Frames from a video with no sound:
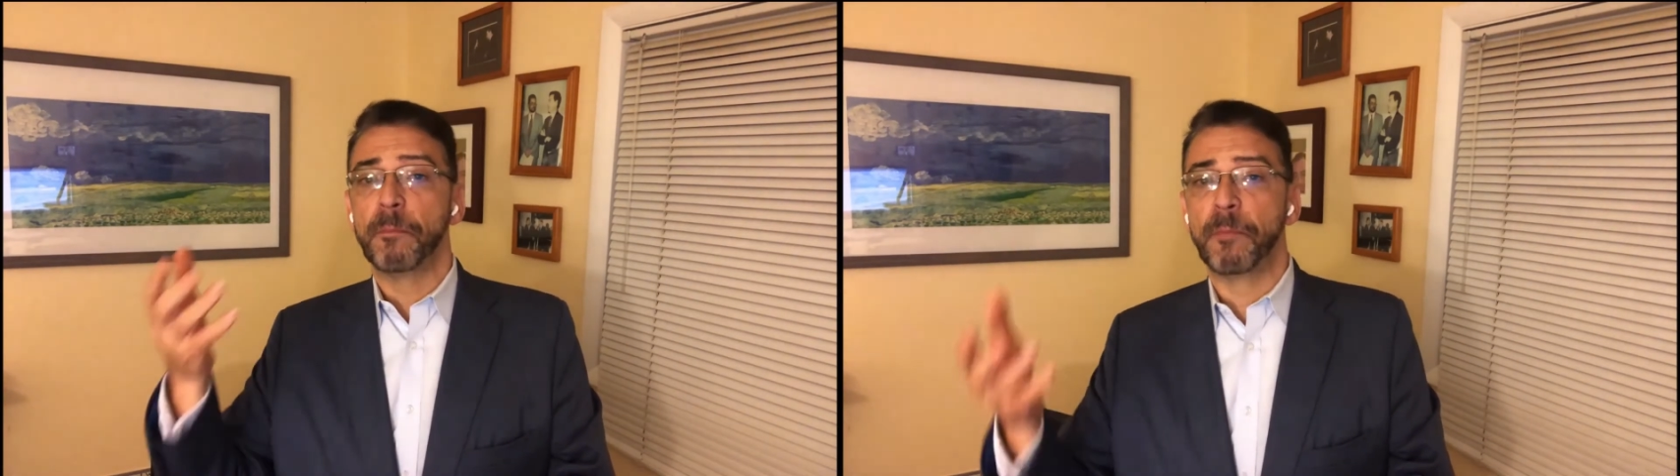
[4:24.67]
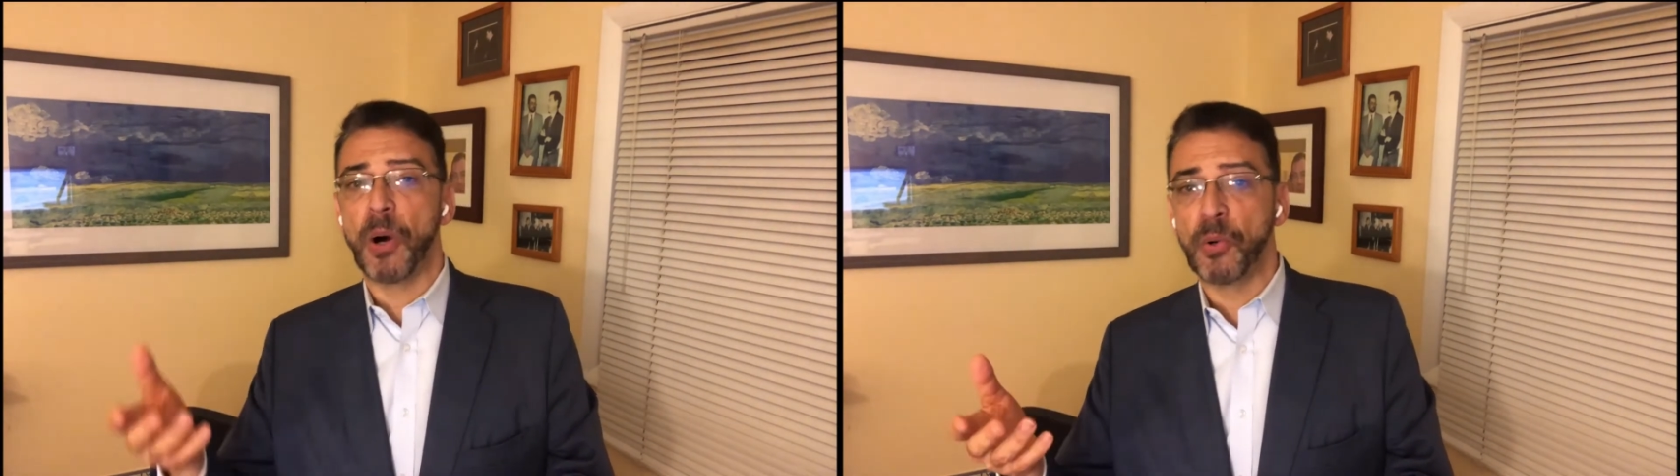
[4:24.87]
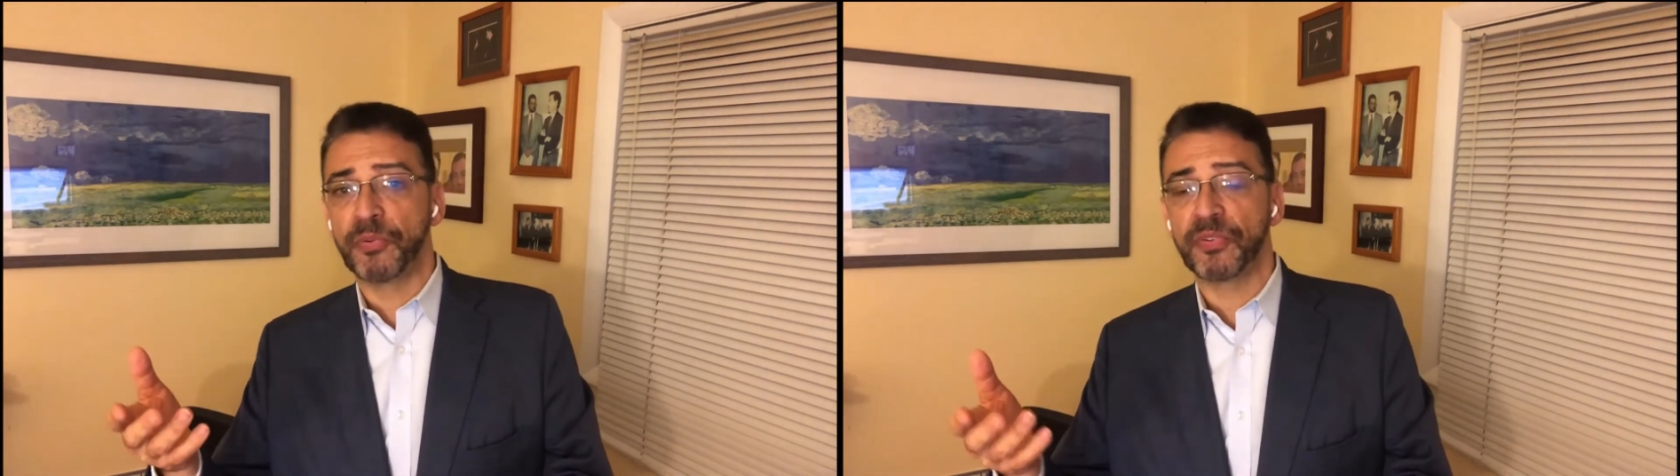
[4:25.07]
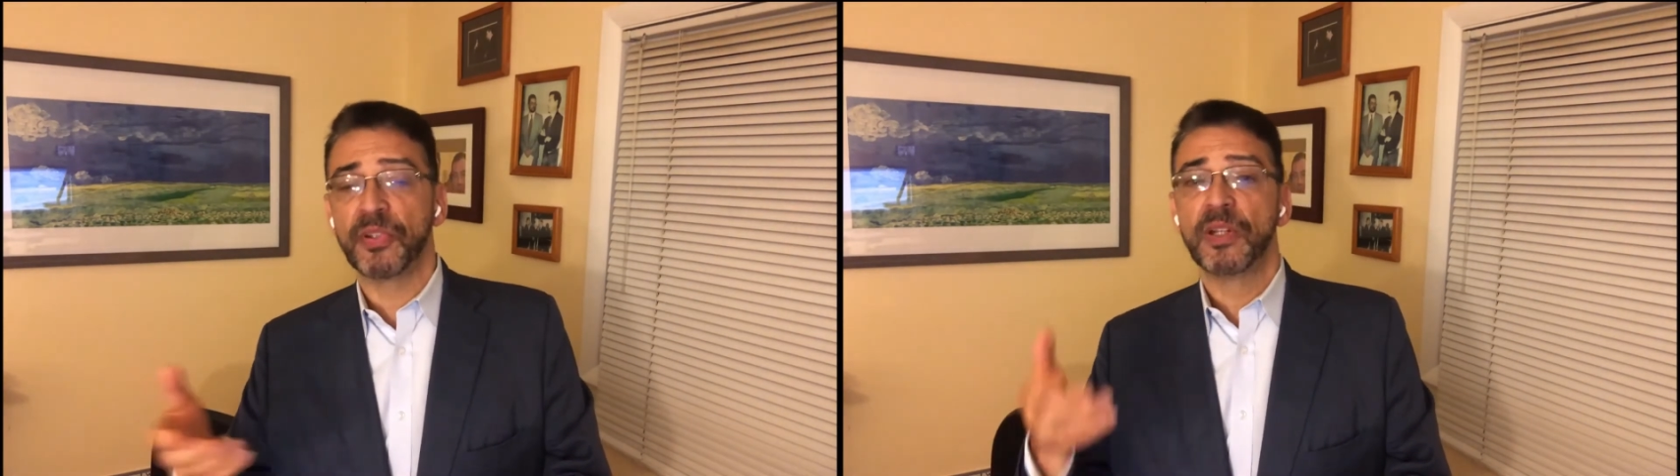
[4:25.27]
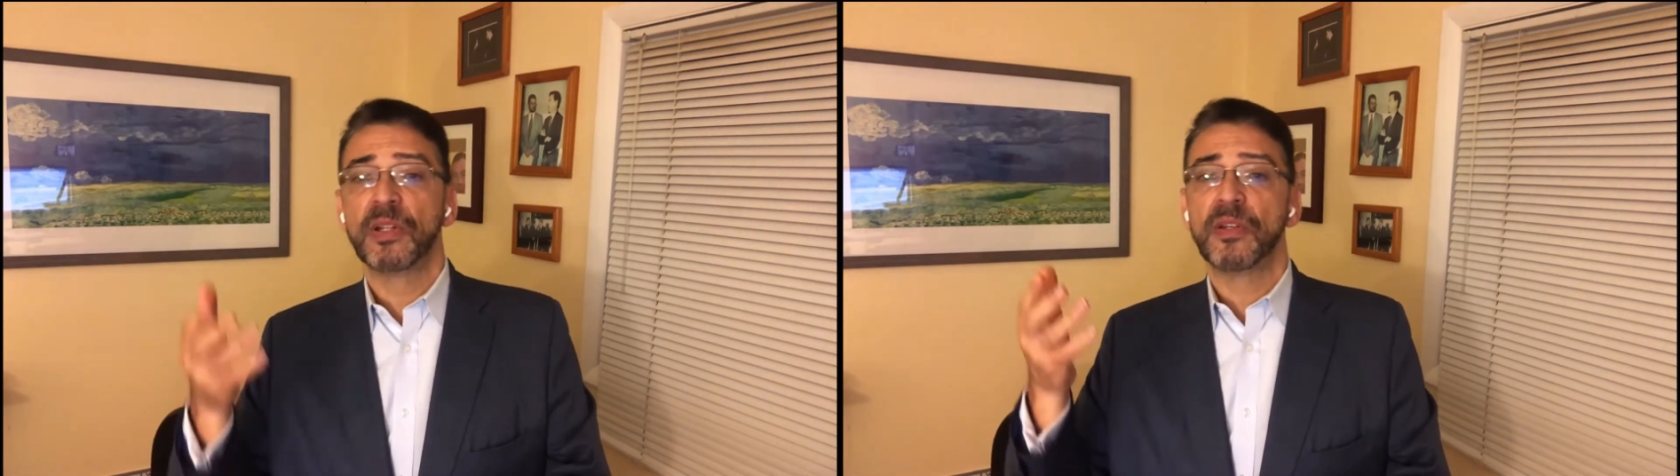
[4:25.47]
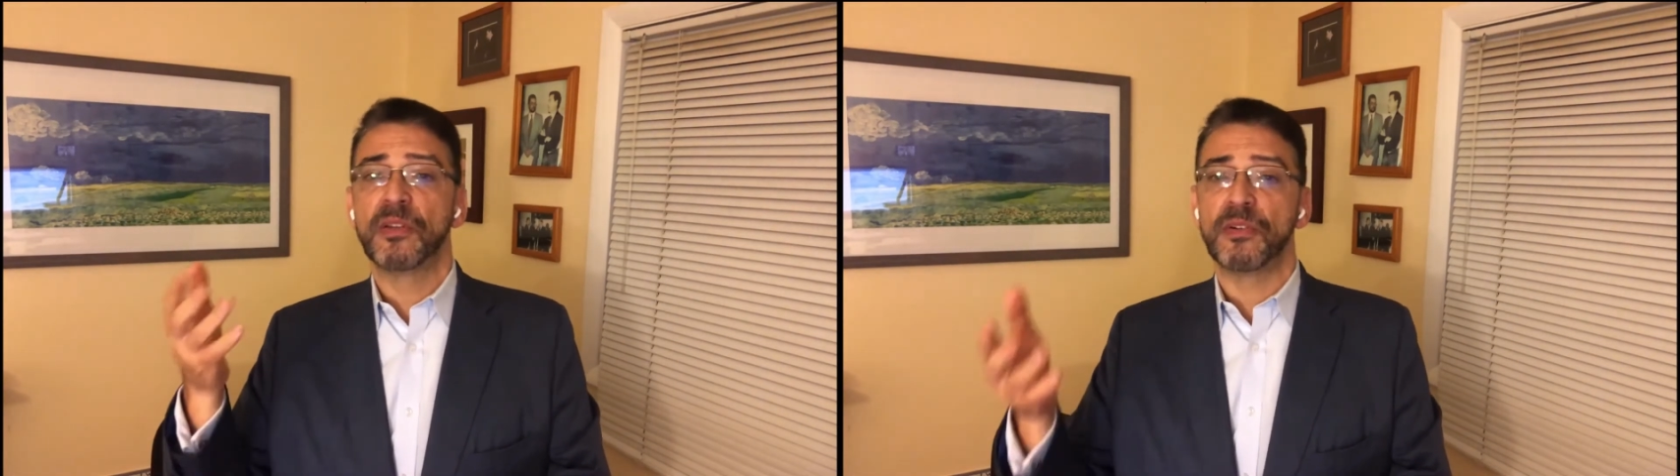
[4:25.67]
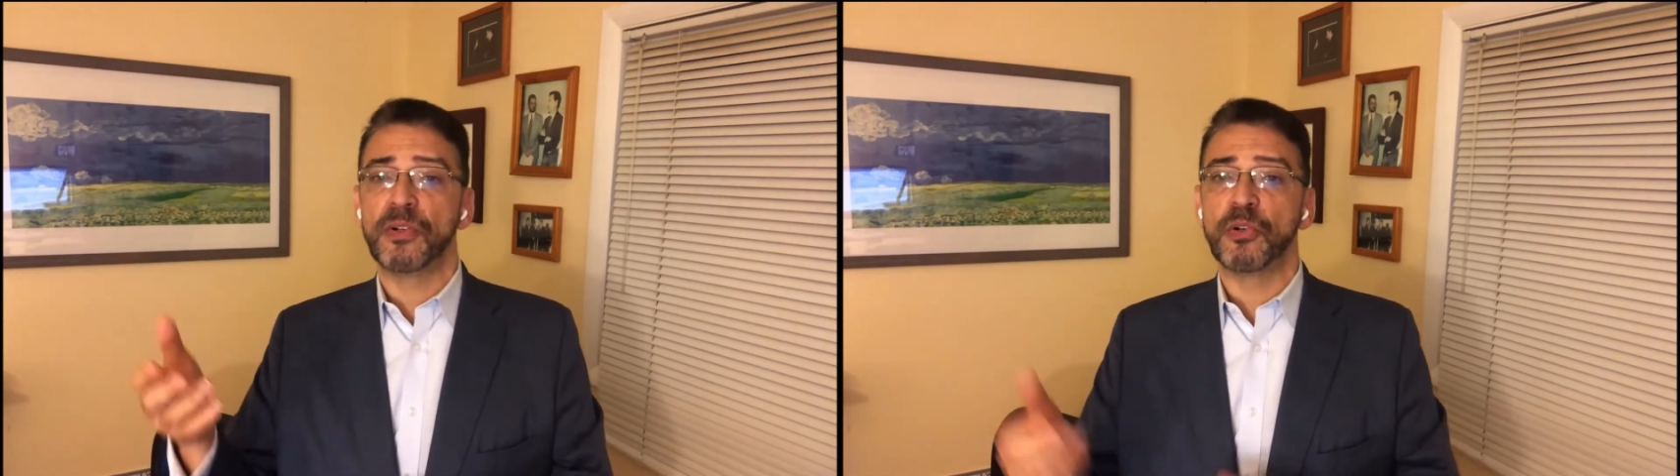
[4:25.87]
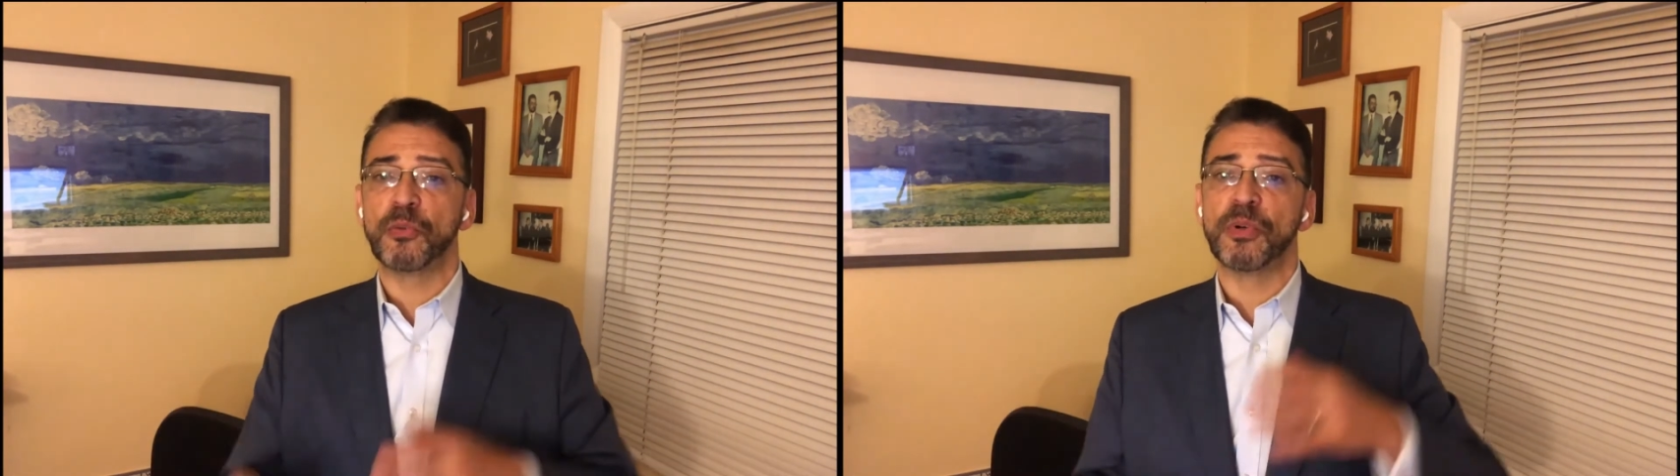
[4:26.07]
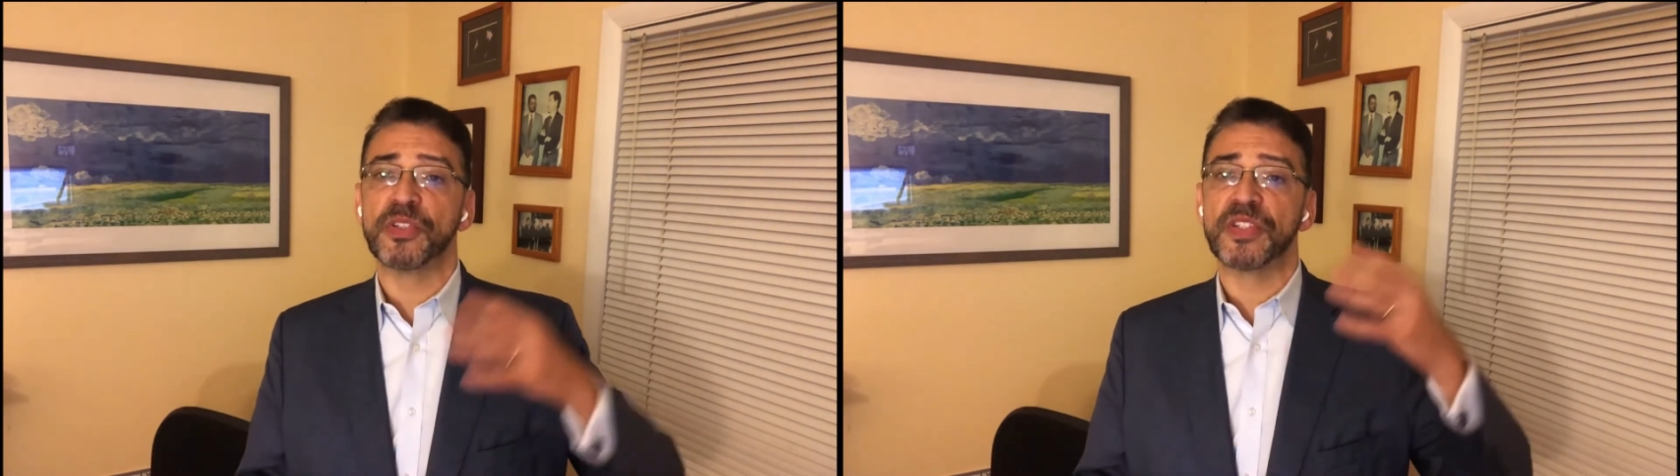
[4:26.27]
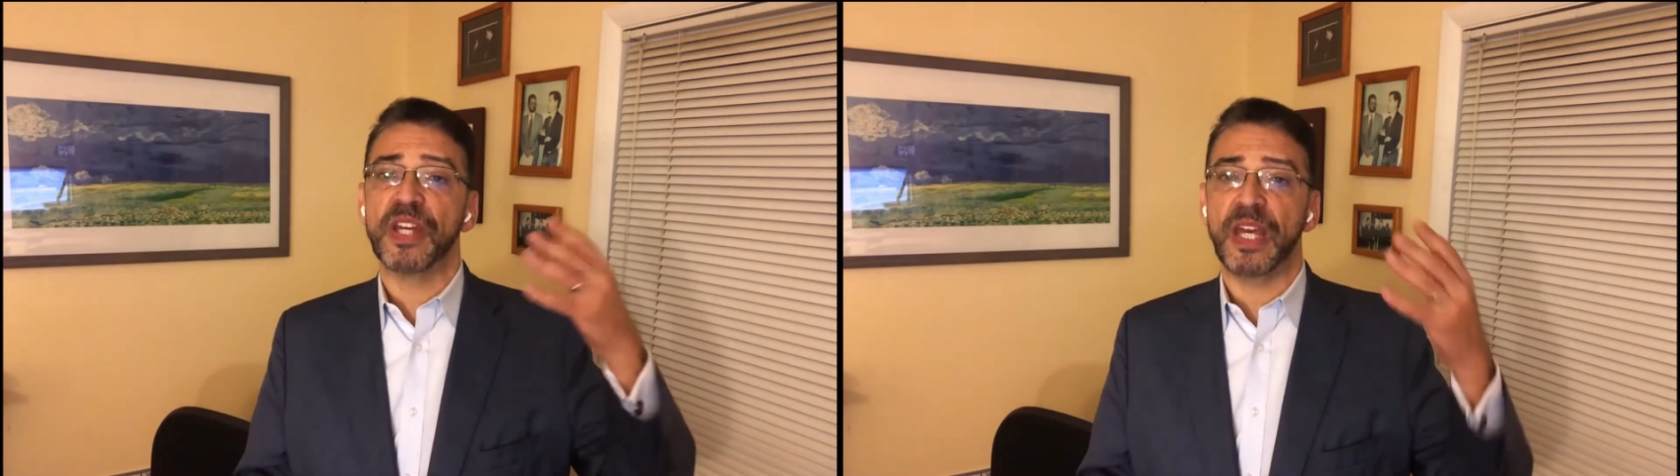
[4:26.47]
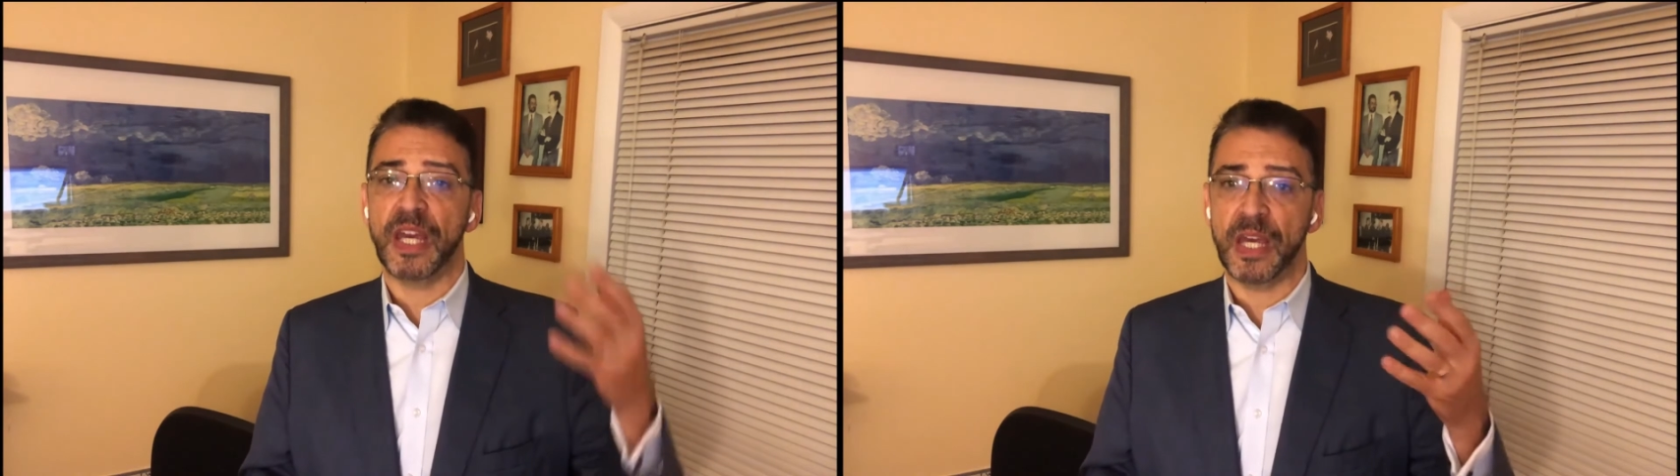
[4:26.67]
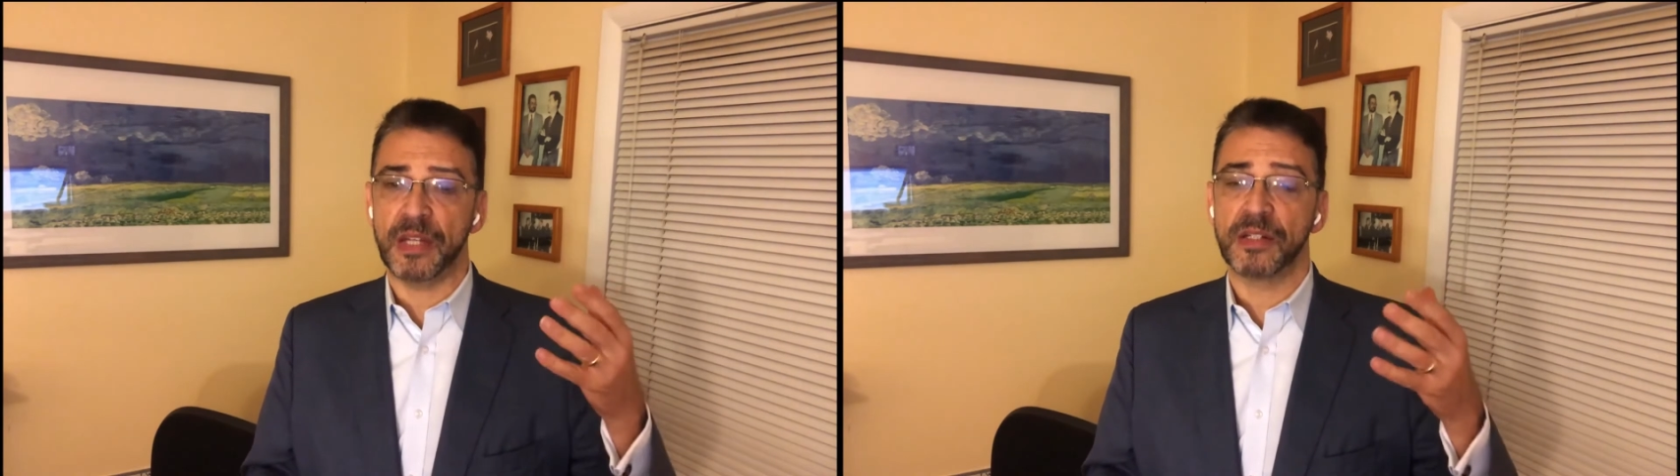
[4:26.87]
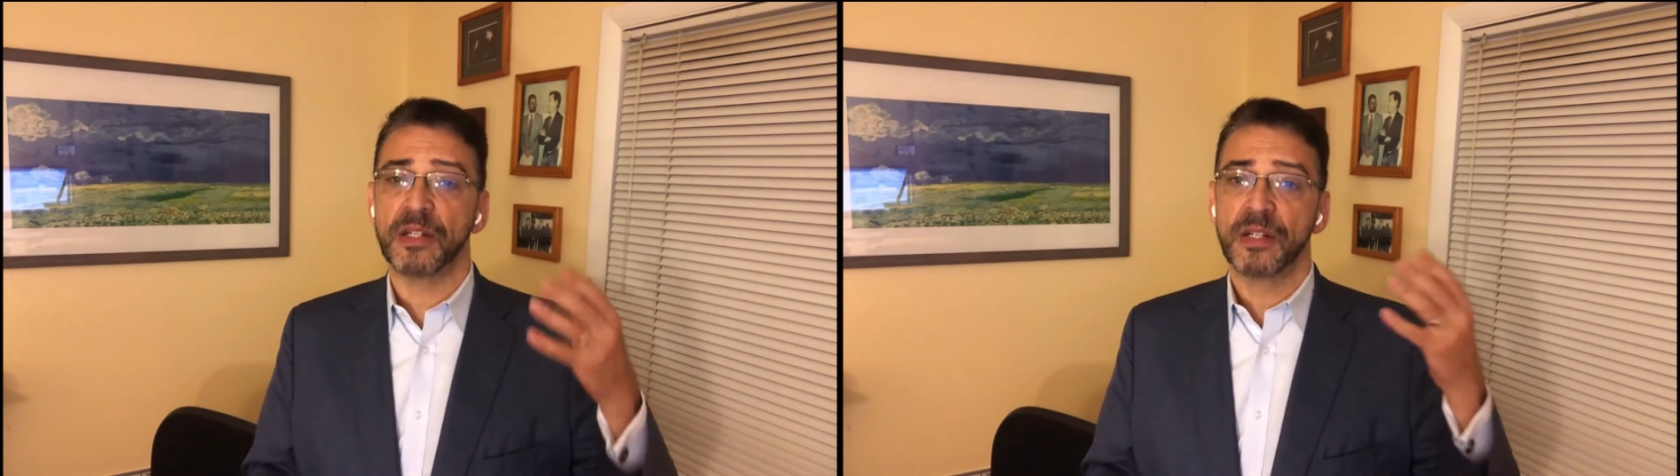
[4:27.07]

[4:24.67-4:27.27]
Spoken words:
both the renewables and